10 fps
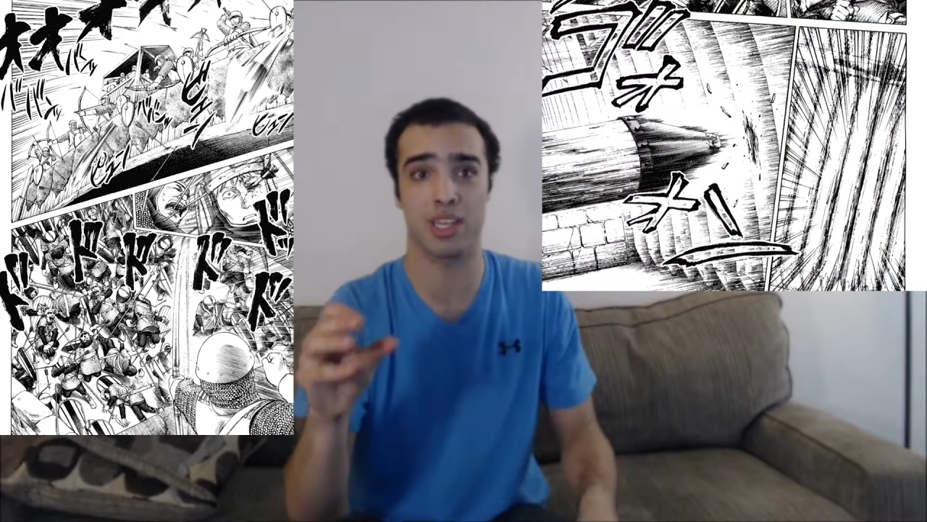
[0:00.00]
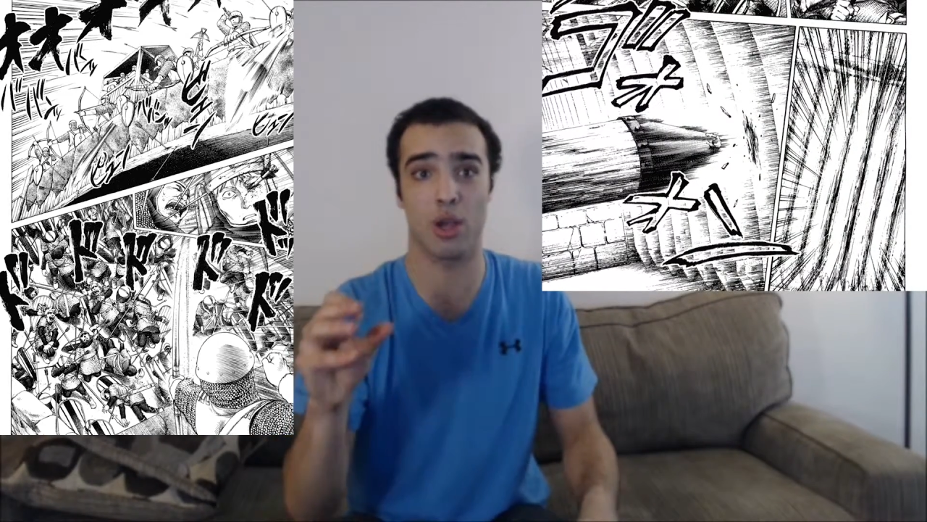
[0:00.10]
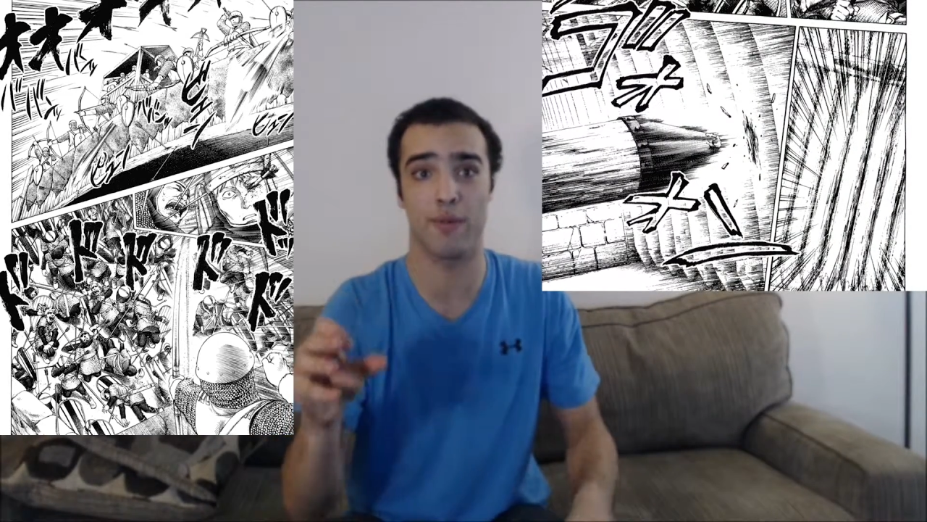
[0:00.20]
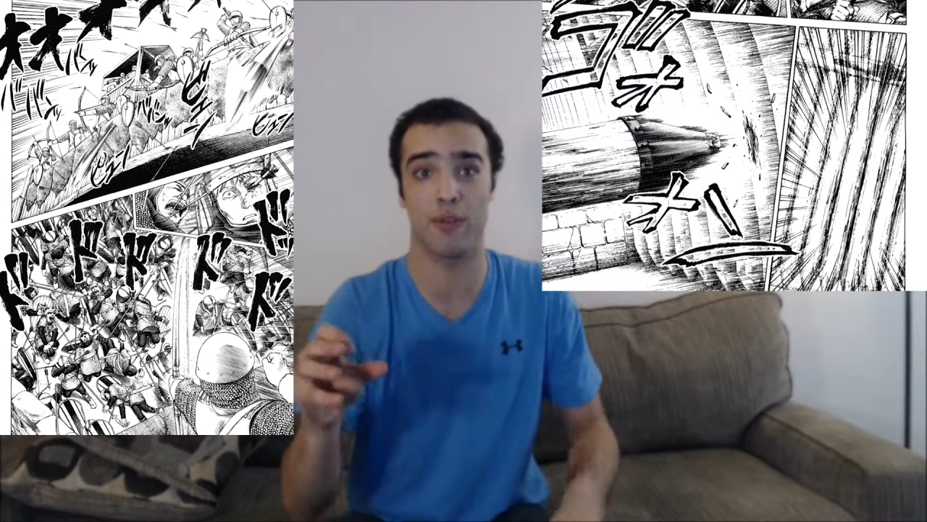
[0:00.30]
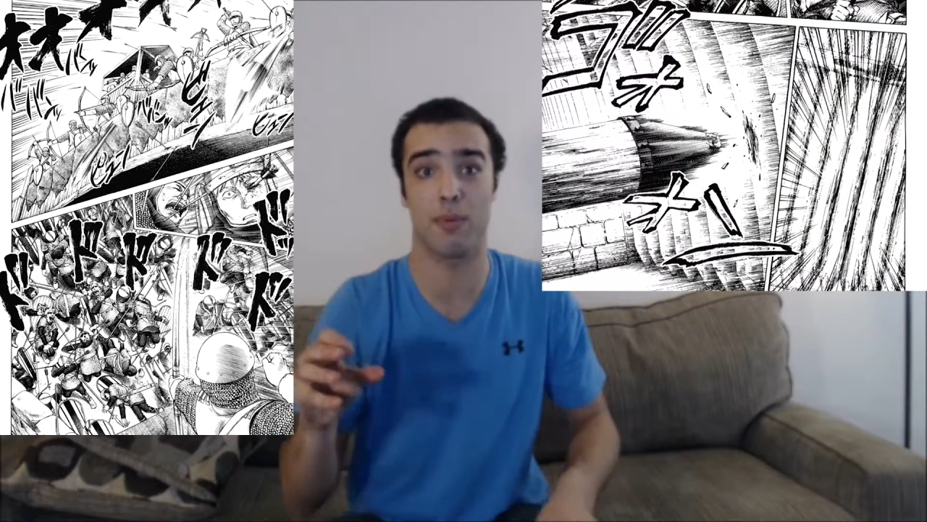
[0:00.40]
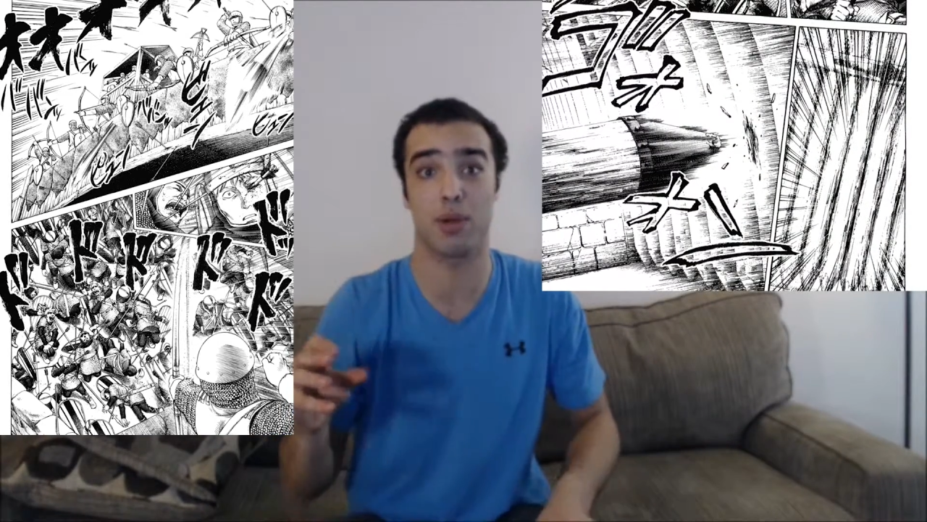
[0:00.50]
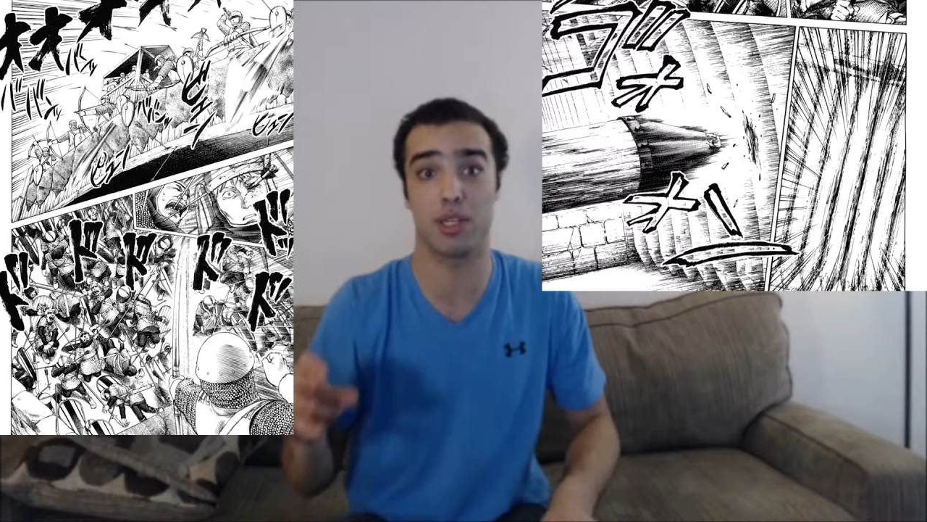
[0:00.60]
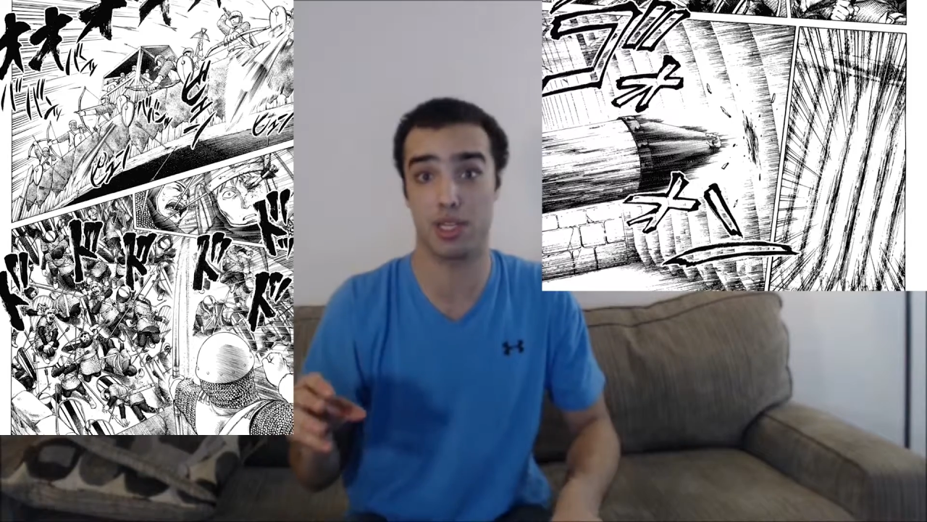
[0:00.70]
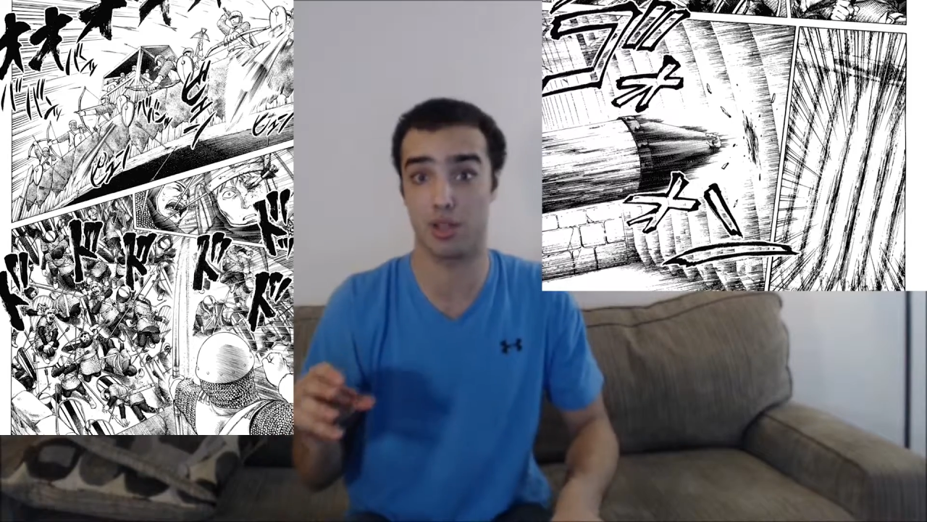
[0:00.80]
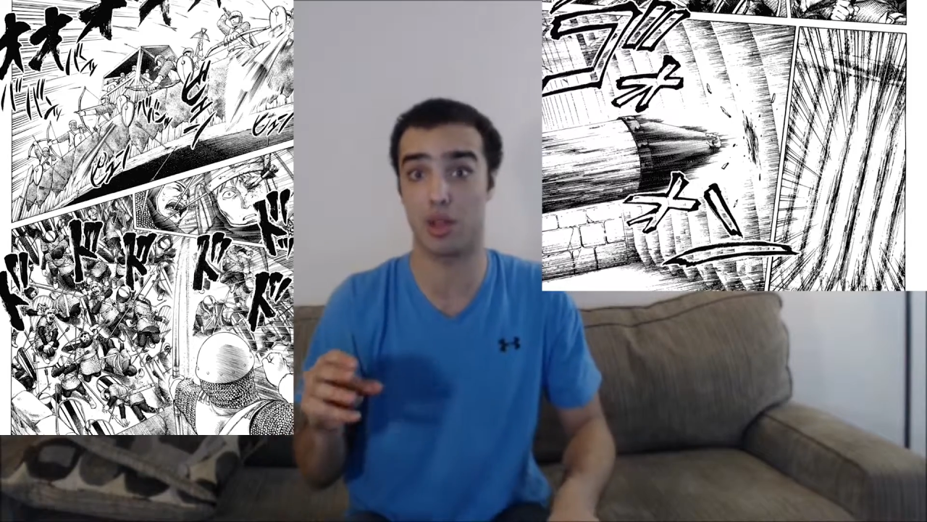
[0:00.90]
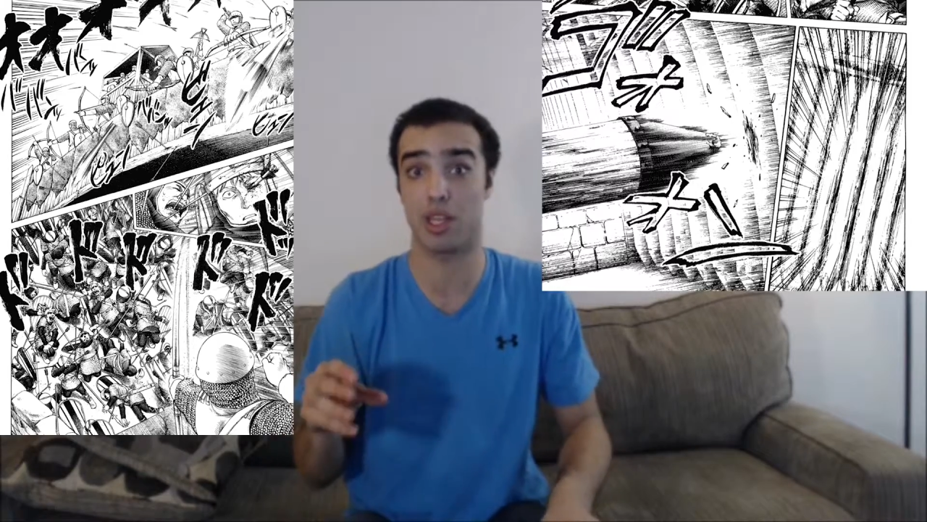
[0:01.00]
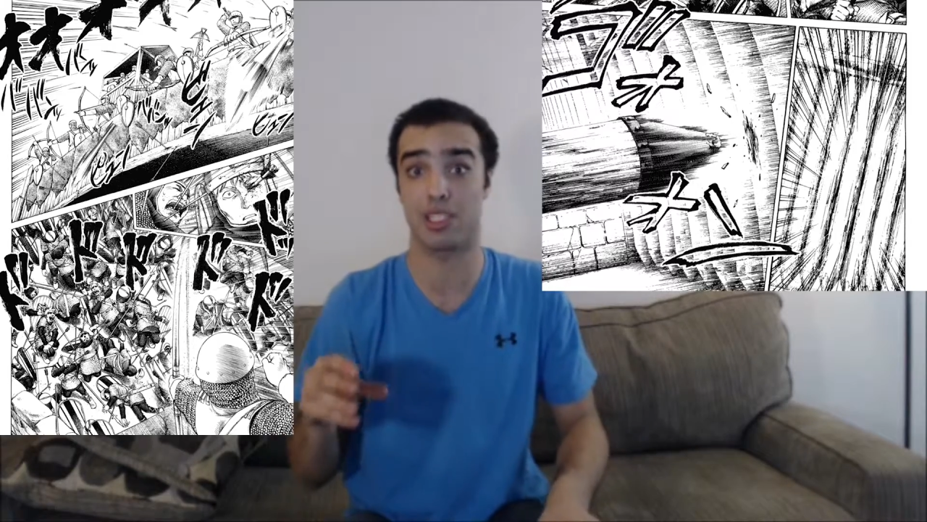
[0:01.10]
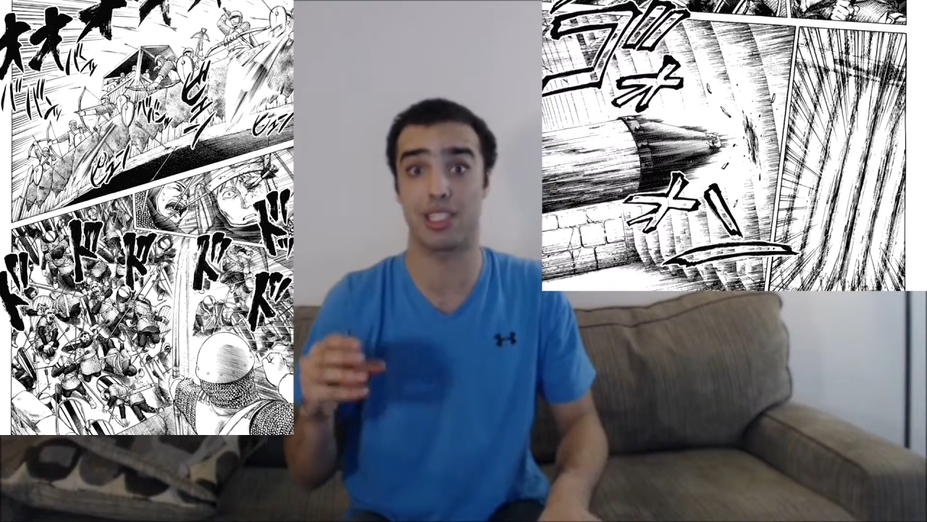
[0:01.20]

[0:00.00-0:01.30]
to go for a particularly